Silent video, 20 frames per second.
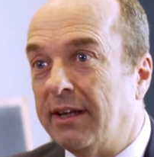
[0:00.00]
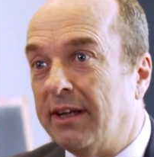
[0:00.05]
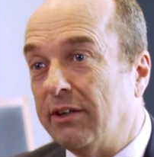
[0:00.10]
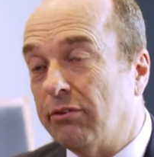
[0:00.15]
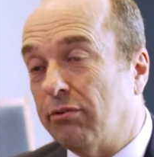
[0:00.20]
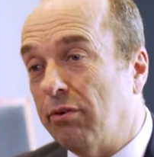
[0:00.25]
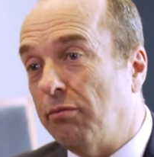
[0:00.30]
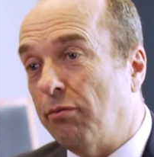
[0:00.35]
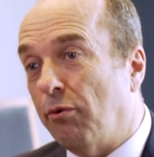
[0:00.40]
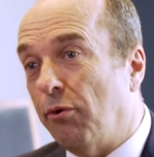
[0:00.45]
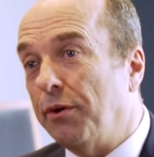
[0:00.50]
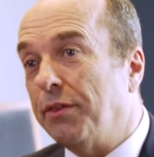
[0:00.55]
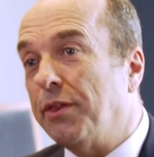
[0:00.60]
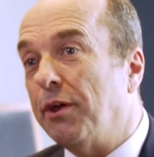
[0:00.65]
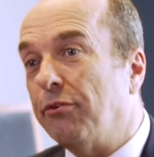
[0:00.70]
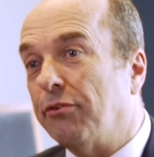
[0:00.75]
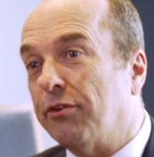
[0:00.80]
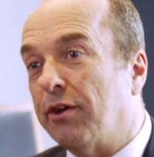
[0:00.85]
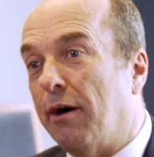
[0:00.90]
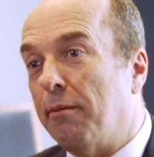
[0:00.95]
It's to avoid
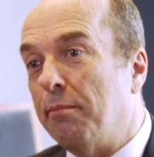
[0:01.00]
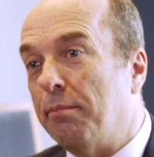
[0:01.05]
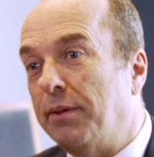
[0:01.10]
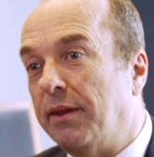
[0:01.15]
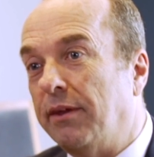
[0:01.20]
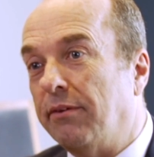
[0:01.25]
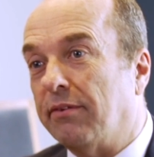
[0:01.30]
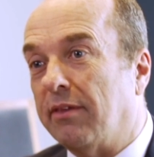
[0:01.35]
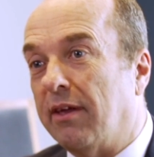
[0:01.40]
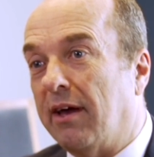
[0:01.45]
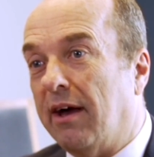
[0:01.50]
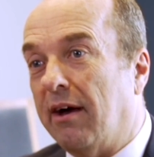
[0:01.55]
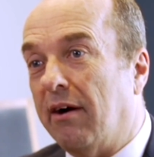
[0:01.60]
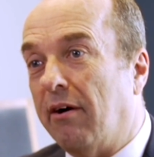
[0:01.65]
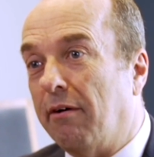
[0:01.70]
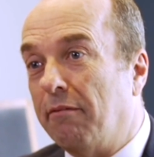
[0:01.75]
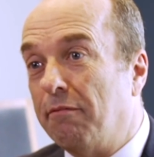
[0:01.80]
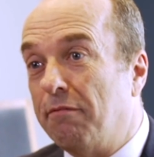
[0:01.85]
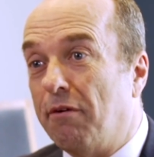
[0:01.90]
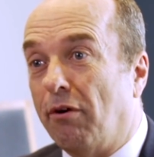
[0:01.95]
those companies that
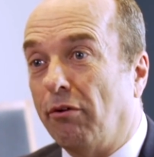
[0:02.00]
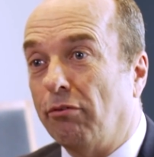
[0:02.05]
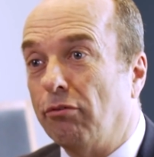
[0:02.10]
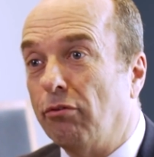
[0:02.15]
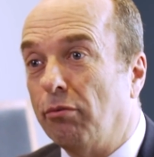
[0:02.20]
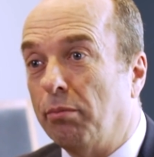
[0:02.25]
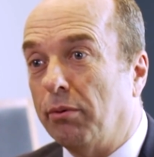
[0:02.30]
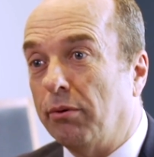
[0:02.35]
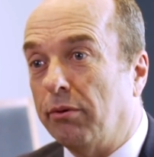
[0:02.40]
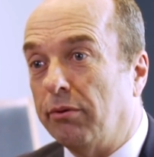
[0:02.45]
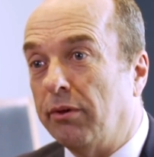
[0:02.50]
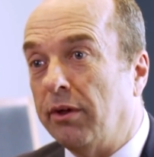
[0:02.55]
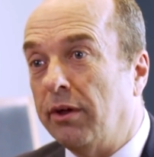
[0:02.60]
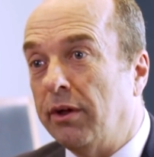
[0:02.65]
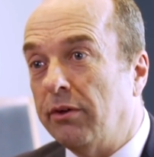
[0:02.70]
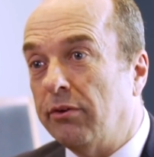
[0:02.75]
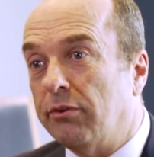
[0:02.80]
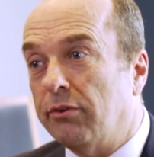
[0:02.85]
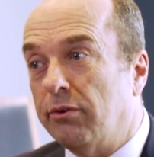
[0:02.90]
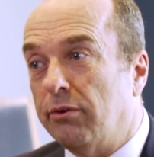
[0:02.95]
are vulnerable
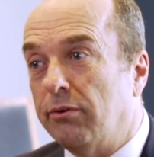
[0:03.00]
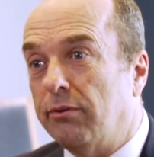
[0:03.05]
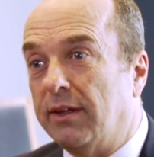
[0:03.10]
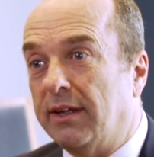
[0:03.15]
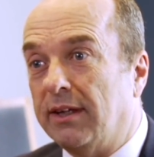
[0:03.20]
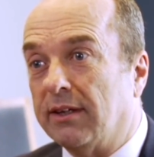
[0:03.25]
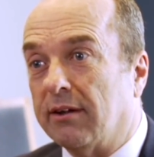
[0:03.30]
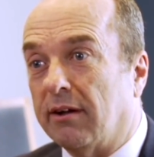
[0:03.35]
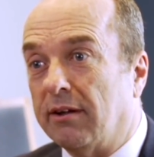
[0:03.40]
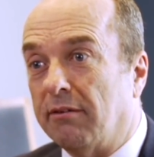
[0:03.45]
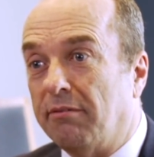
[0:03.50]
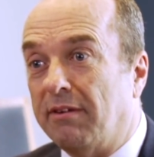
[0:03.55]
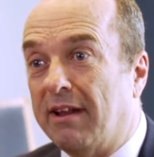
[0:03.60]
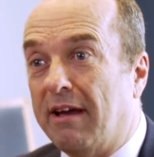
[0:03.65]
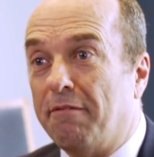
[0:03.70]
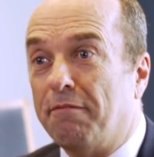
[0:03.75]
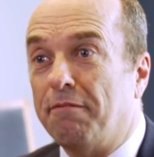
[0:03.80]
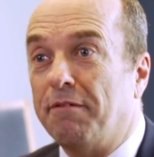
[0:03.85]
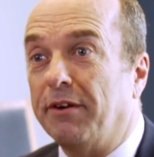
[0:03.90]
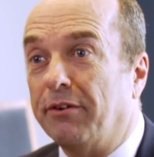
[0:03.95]
to these kind of
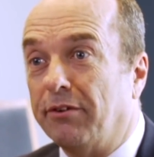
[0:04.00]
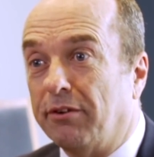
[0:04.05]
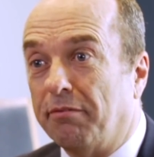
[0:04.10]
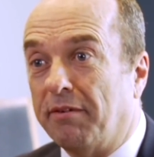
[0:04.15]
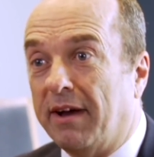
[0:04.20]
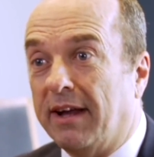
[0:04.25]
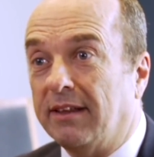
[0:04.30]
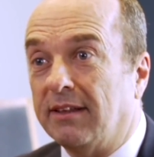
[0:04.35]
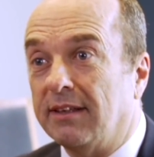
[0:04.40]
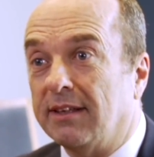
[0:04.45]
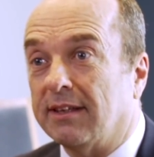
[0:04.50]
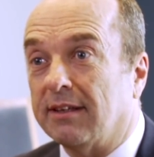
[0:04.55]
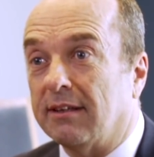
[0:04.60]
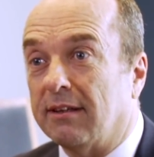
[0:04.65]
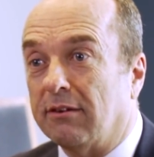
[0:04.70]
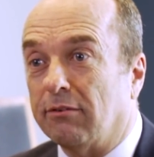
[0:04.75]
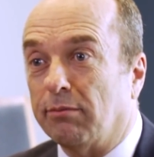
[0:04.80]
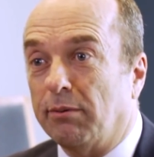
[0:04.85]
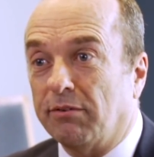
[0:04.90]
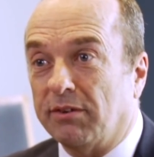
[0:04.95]
left field events.
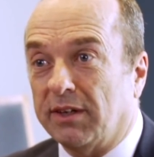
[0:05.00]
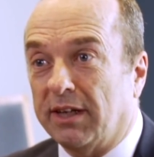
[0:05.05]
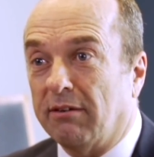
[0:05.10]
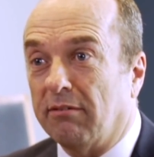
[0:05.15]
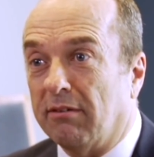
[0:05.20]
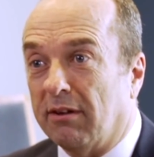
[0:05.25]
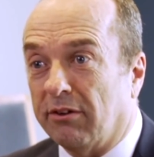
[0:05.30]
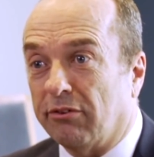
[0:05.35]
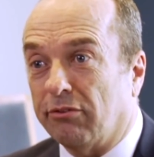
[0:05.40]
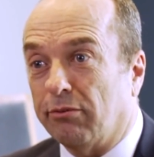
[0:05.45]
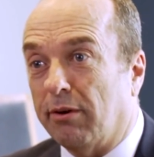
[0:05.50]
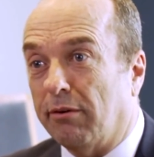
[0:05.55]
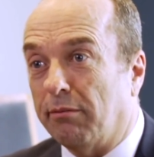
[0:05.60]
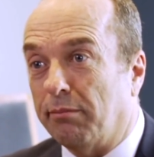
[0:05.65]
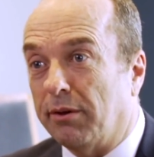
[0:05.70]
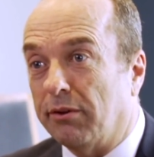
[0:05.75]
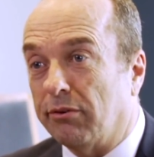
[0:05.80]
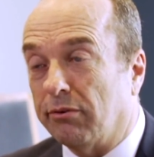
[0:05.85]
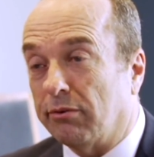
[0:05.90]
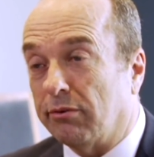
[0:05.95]
And as we've seen in the last 12
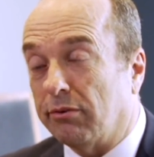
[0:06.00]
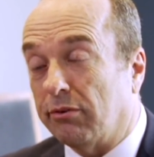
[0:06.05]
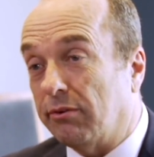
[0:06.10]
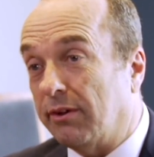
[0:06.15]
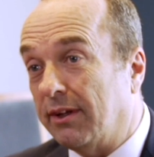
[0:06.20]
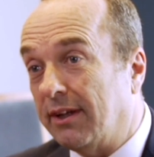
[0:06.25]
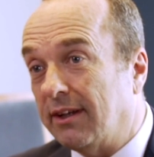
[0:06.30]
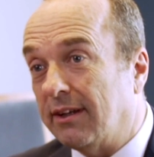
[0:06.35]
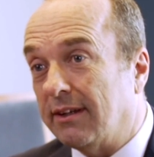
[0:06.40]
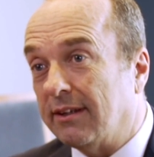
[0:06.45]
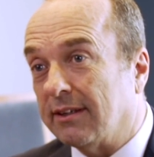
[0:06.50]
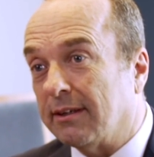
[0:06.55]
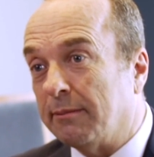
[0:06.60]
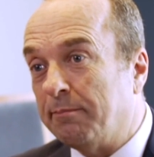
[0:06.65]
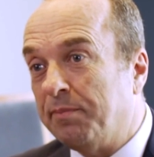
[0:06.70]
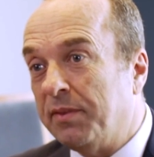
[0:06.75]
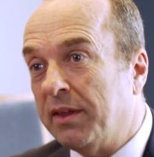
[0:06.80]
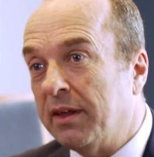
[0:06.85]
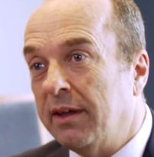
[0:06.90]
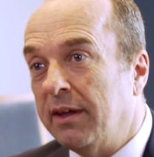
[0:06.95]
months or 2 years,
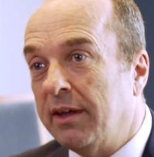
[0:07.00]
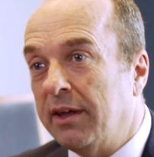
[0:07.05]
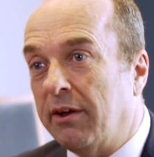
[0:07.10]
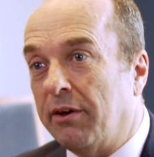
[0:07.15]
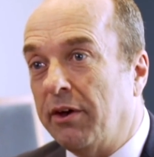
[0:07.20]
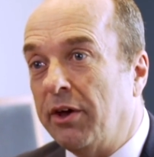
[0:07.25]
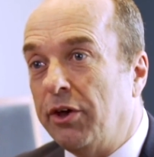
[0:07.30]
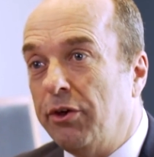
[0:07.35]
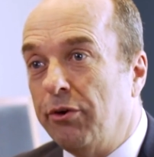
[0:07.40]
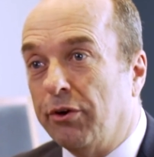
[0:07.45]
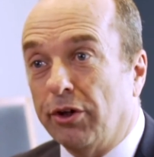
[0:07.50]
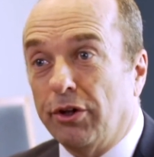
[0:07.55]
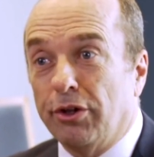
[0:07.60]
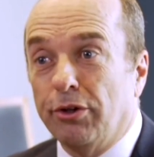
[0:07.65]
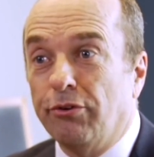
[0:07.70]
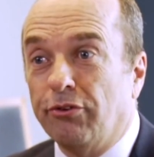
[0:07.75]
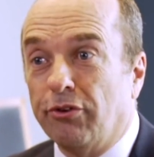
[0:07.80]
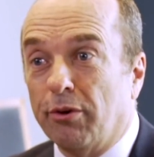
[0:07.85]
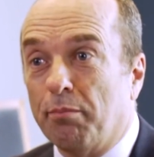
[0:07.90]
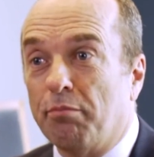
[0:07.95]
you can
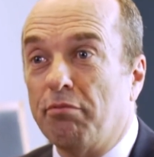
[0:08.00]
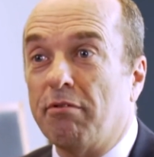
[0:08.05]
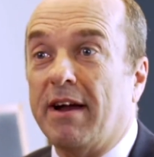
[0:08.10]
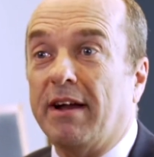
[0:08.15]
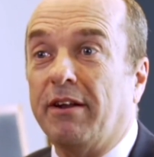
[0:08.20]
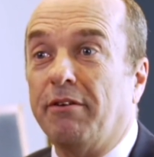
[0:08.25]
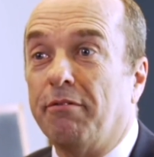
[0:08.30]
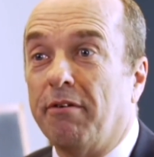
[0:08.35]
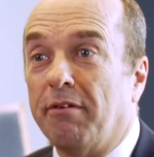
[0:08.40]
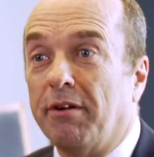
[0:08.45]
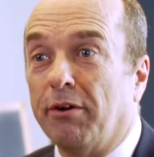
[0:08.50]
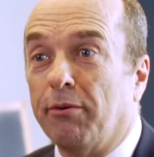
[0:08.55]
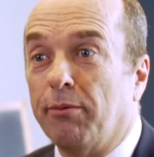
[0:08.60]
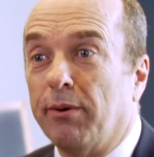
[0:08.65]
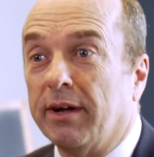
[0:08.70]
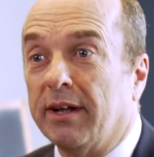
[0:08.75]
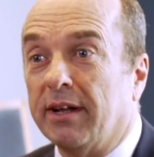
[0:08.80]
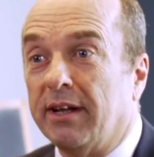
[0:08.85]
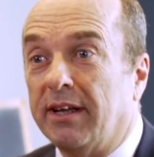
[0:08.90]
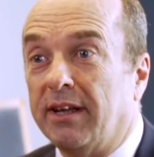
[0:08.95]
lose your brand very
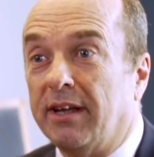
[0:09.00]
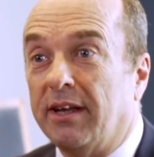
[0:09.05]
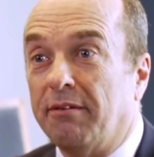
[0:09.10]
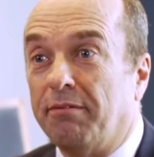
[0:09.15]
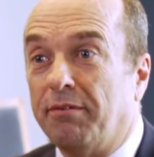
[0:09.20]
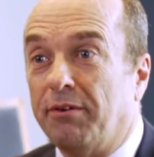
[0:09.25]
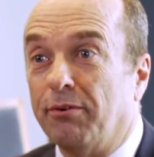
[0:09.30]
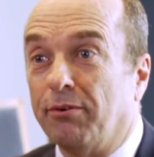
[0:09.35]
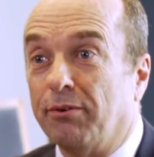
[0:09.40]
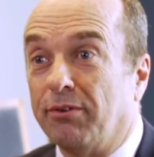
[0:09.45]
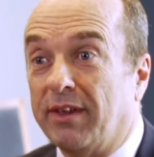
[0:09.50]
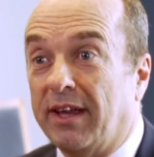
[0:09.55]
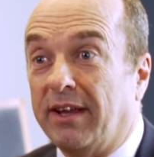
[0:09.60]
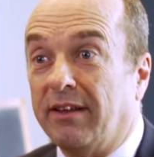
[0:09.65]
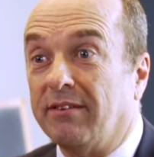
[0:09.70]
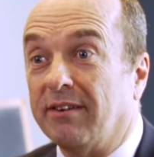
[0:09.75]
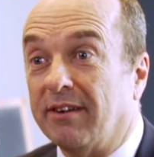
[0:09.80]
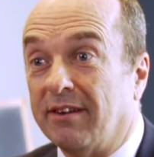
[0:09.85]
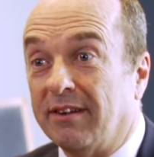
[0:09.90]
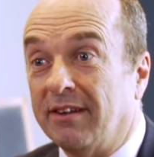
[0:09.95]
quickly if your
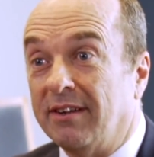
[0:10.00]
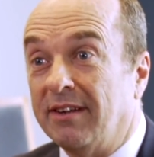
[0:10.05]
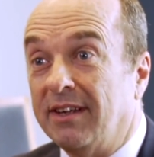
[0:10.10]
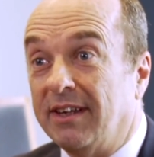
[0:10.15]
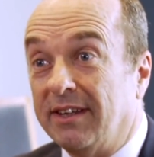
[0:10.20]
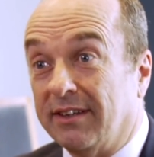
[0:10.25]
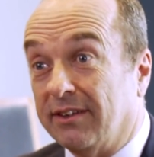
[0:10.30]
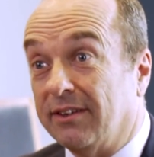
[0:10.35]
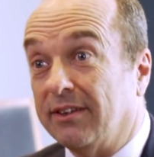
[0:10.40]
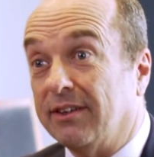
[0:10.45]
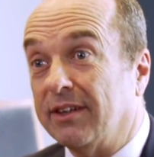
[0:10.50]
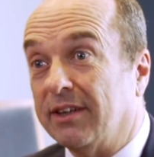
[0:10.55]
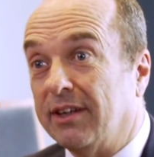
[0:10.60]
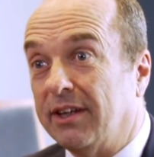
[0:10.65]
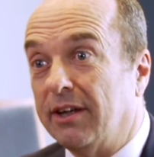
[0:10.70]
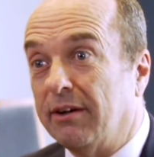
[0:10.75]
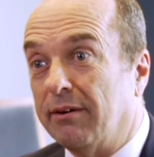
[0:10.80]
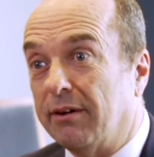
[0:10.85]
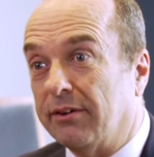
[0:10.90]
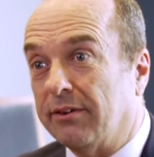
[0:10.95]
data isn't
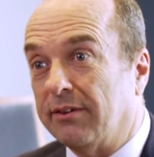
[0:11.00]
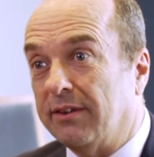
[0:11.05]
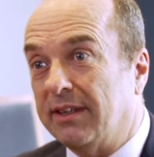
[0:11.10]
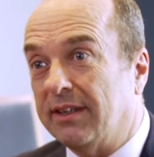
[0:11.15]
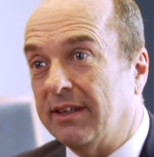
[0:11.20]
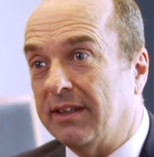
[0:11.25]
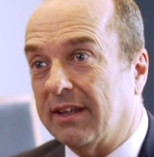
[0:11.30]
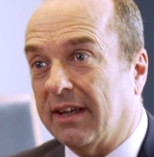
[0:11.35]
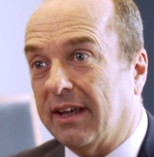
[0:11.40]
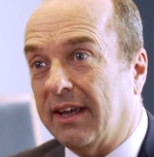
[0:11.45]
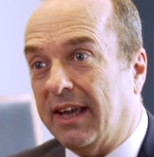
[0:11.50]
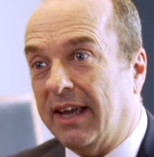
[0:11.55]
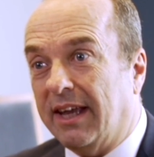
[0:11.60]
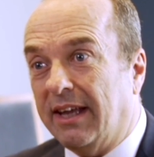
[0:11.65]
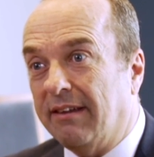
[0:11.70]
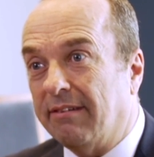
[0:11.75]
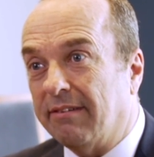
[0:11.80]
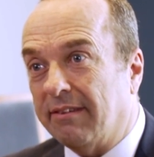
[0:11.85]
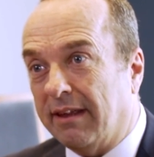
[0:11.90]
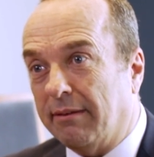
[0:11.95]
secure. So this is a
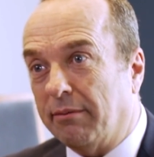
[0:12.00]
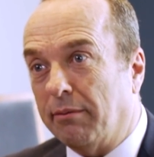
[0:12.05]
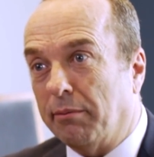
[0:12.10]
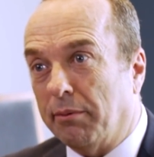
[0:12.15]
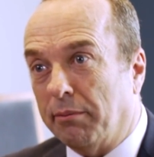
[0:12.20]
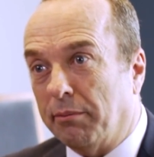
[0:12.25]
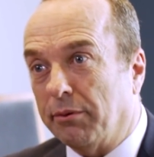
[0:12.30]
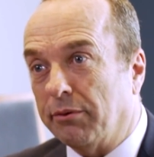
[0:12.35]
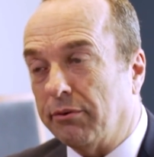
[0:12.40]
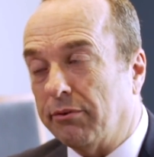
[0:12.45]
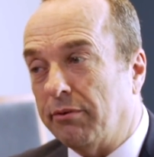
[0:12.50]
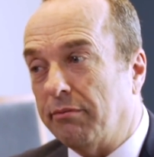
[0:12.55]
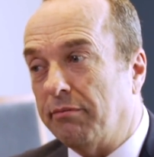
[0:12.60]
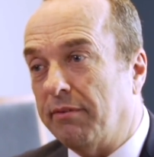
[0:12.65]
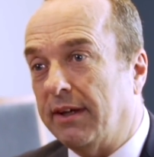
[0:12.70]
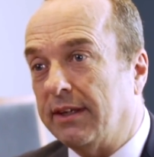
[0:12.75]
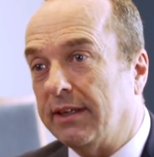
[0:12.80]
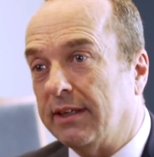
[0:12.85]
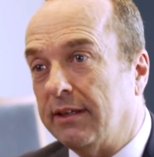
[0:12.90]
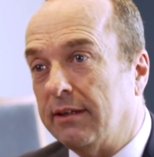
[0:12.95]
key theme that one wants to
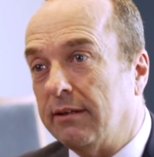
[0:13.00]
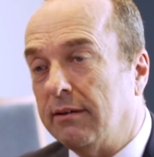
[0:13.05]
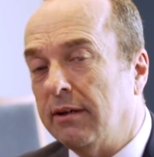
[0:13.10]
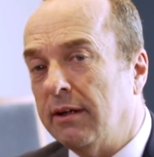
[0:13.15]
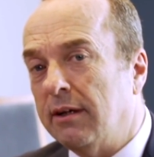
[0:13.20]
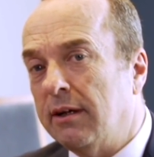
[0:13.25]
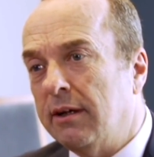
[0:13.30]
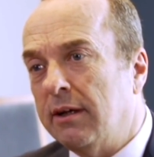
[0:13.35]
invest in.